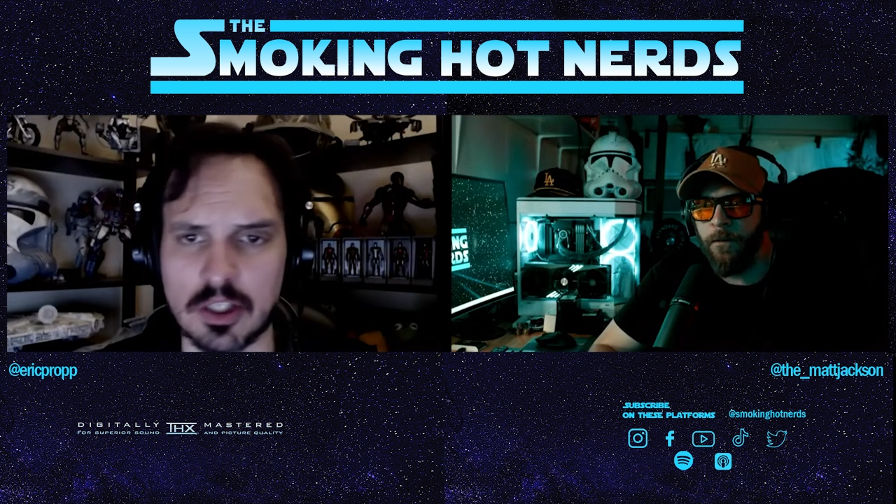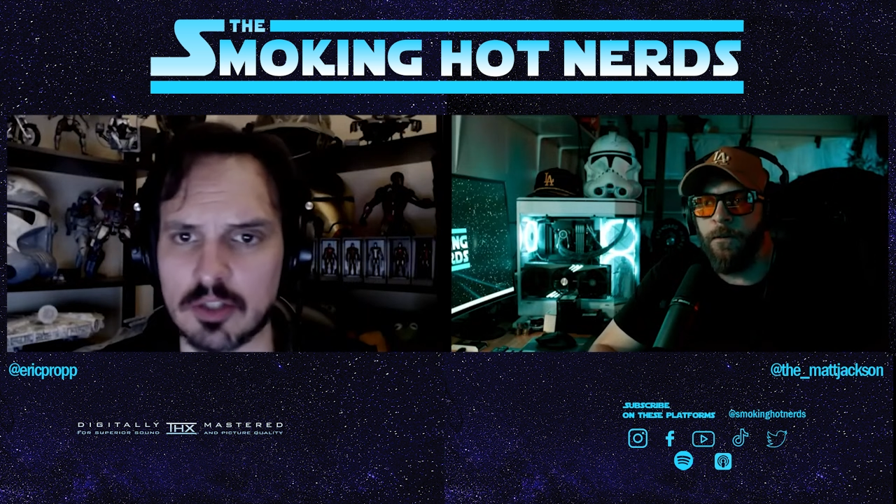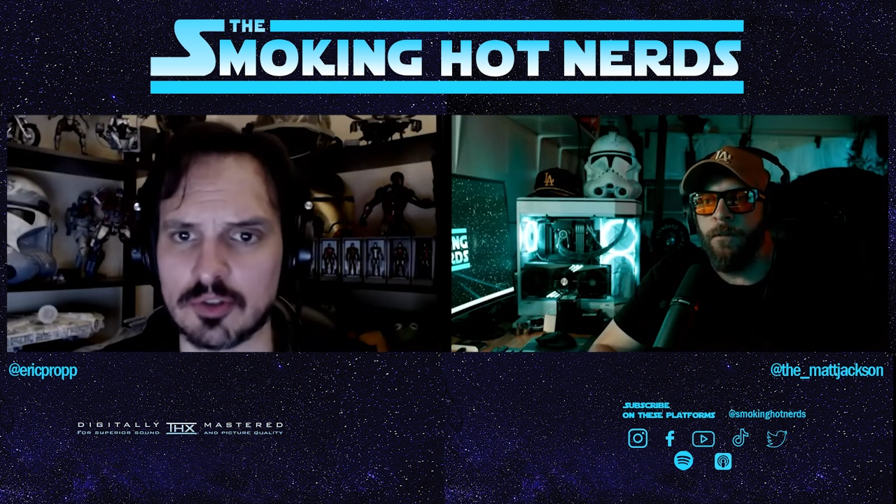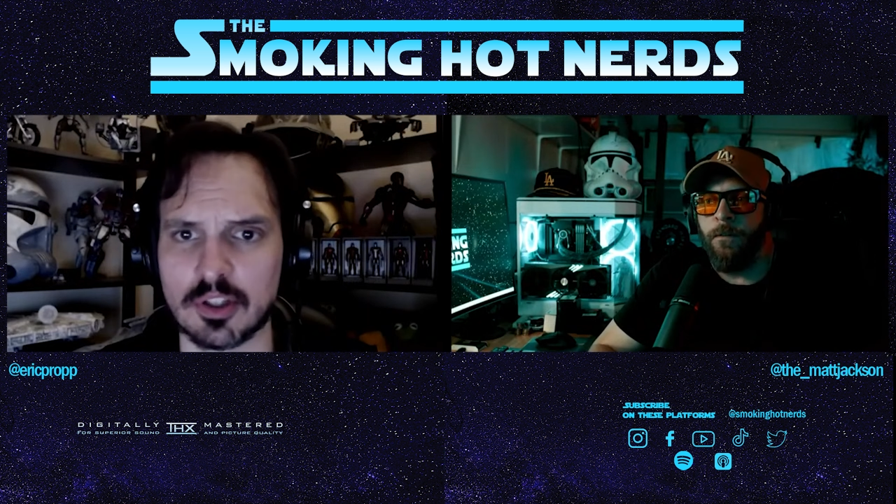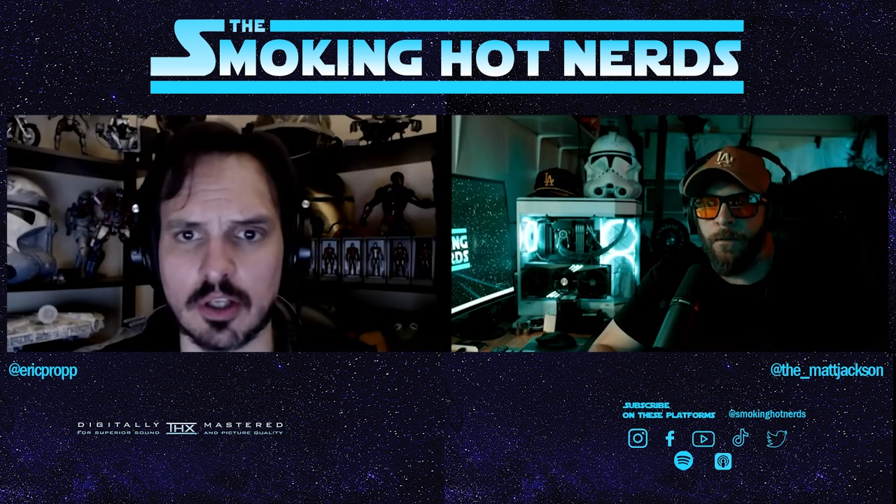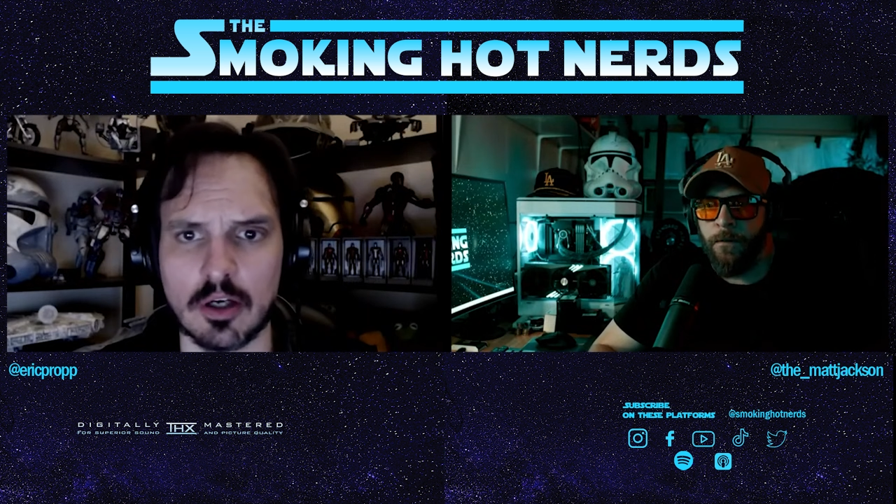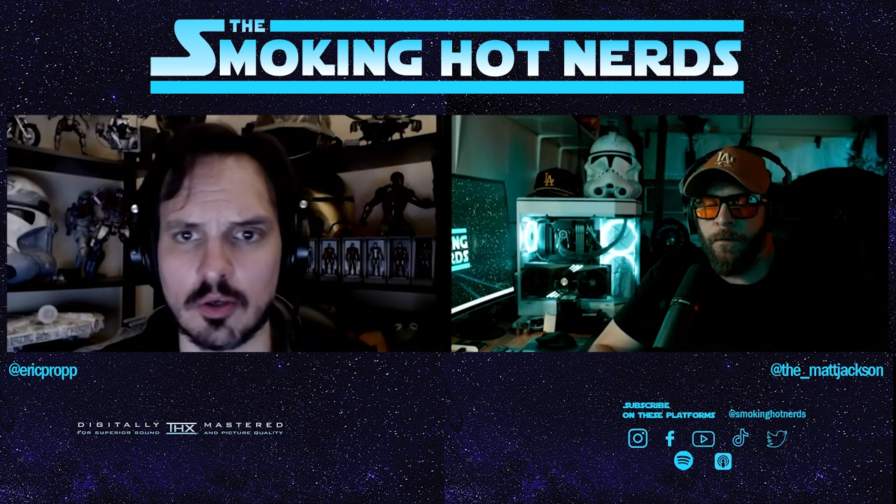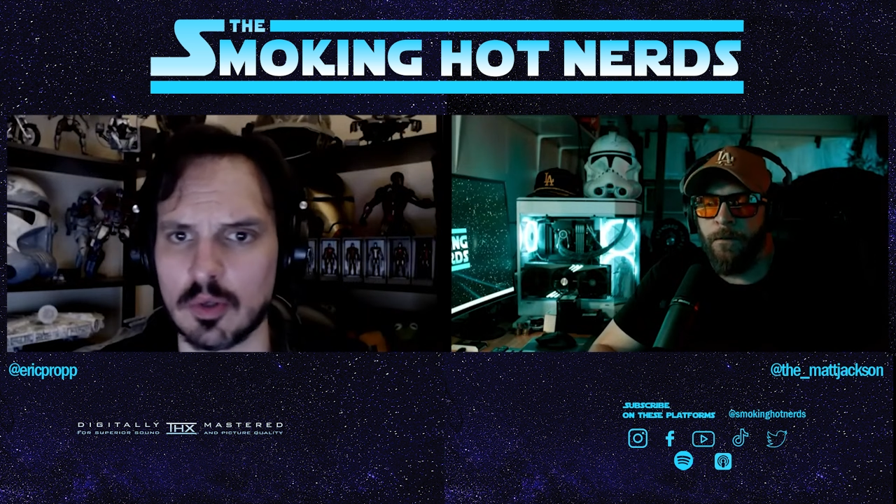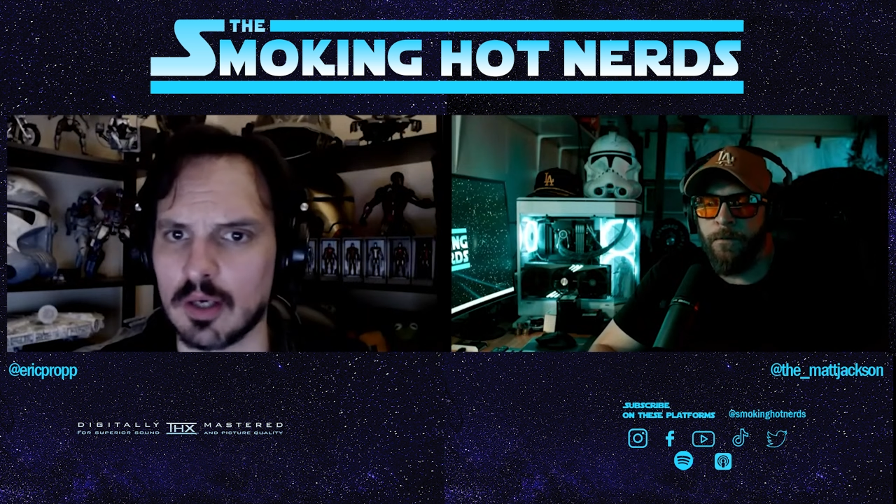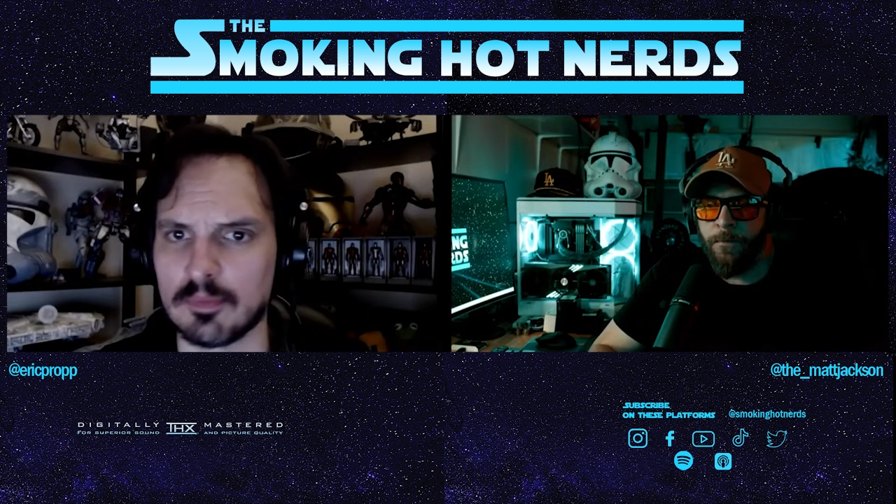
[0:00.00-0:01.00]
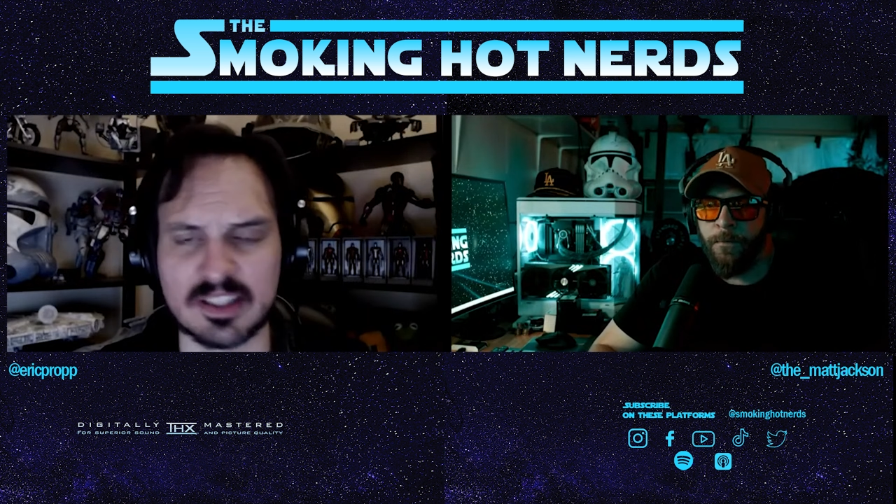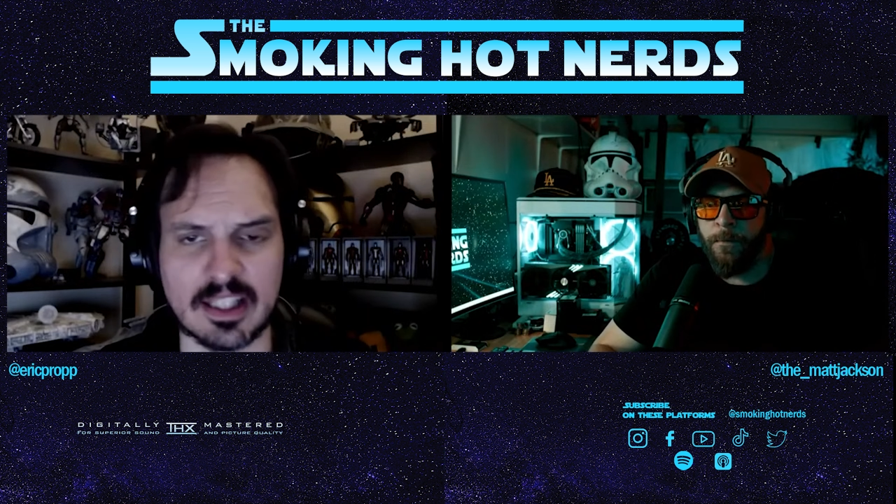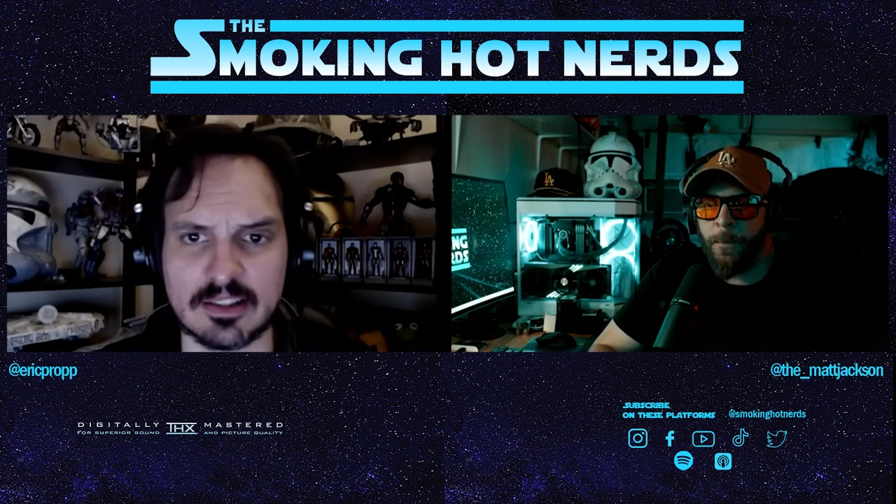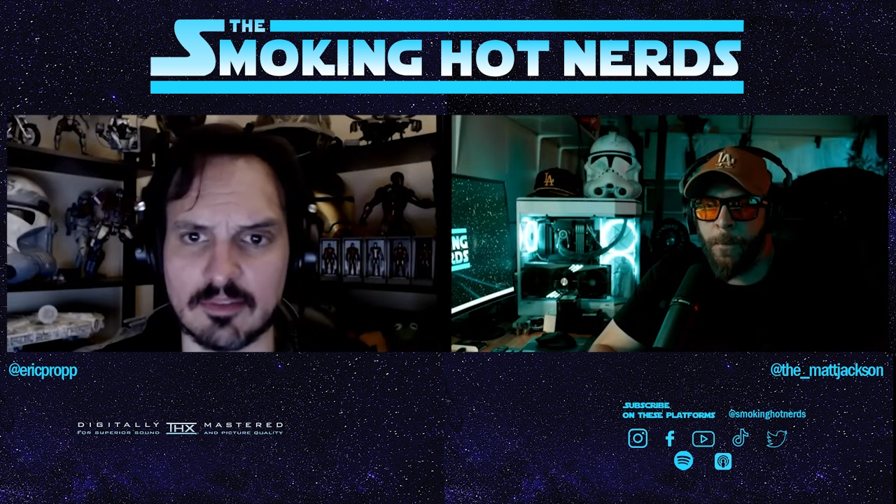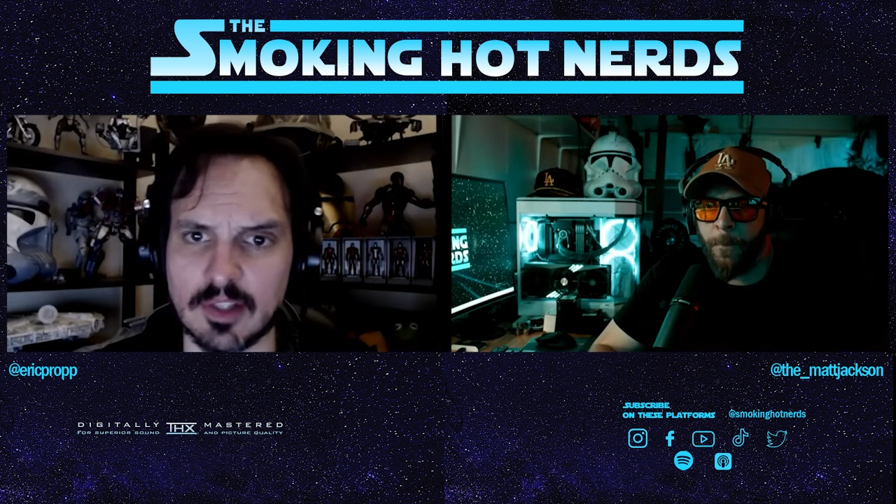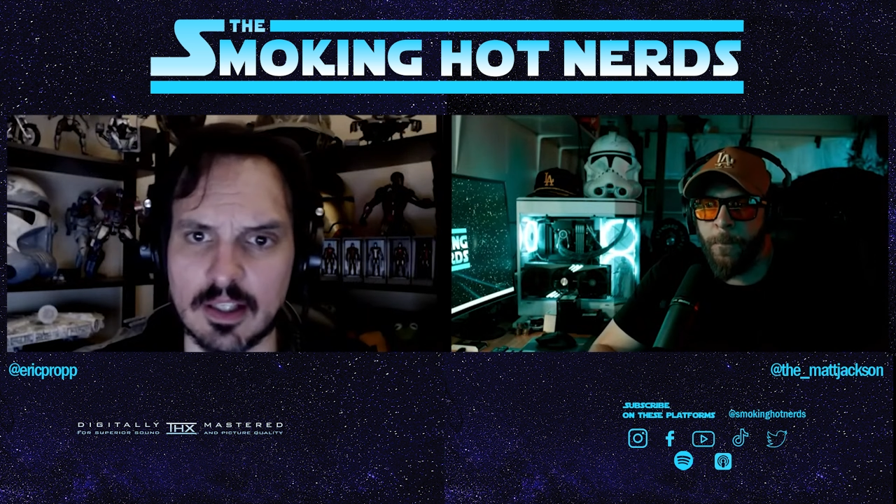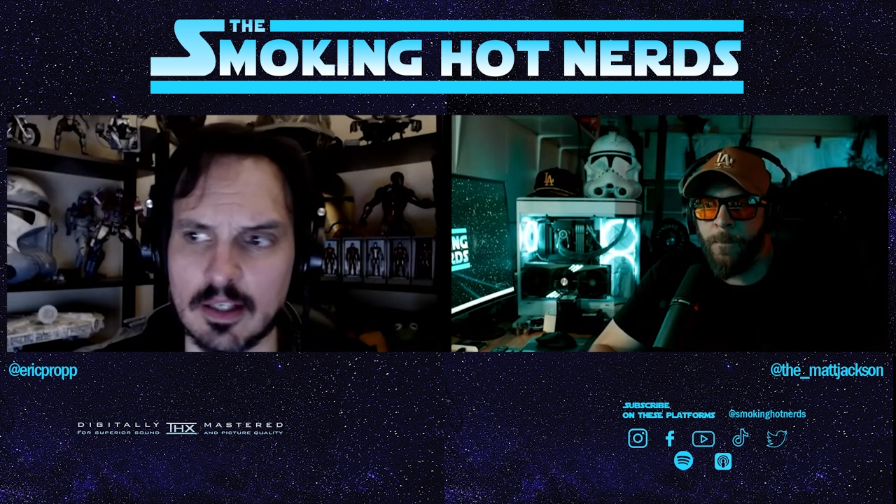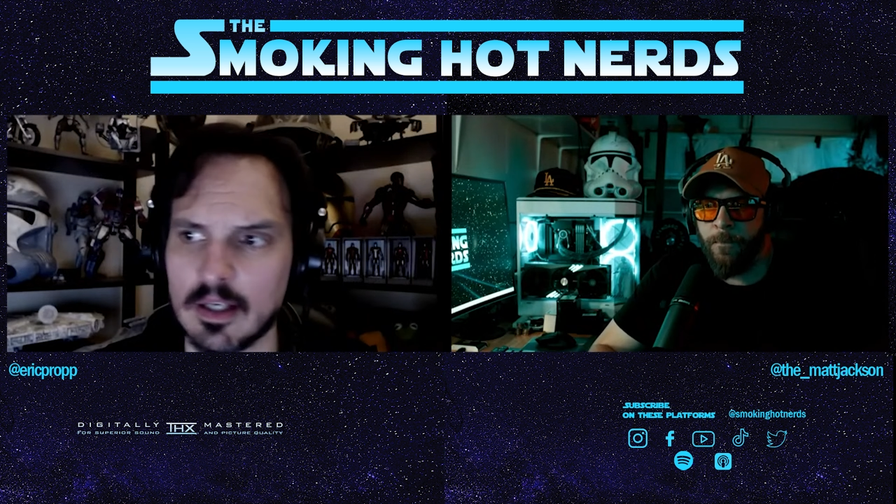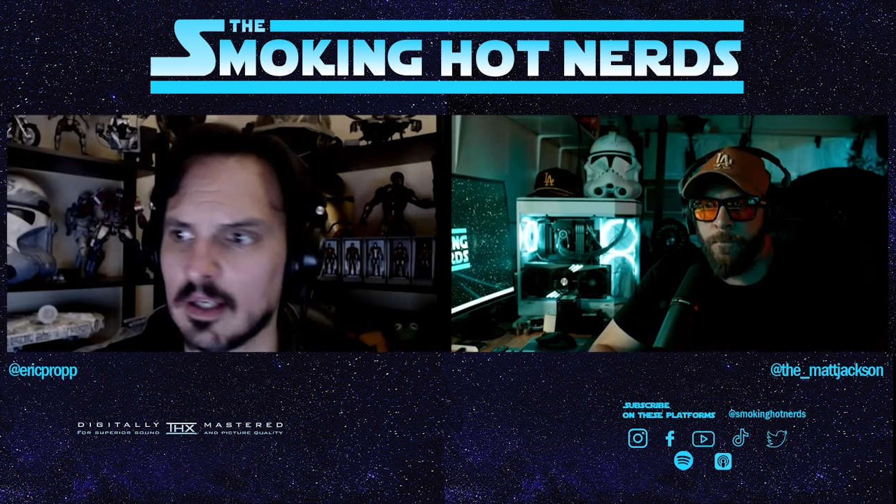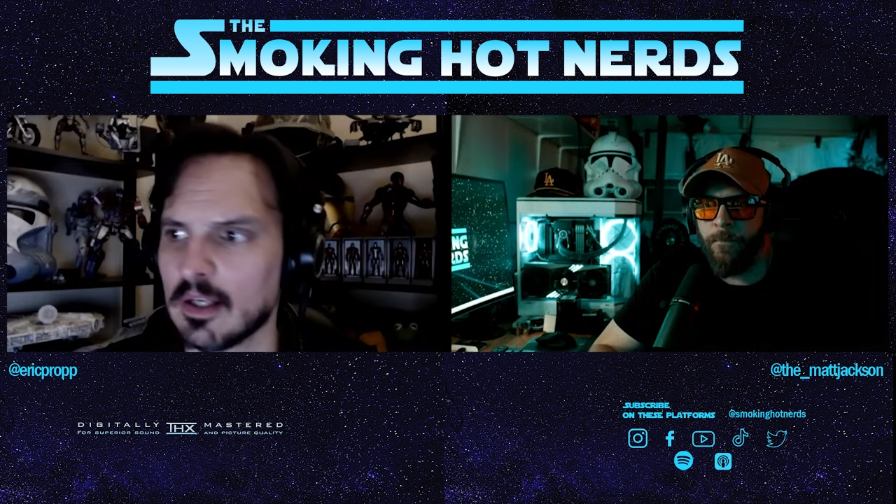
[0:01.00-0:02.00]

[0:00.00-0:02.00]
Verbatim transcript: years ago obsessively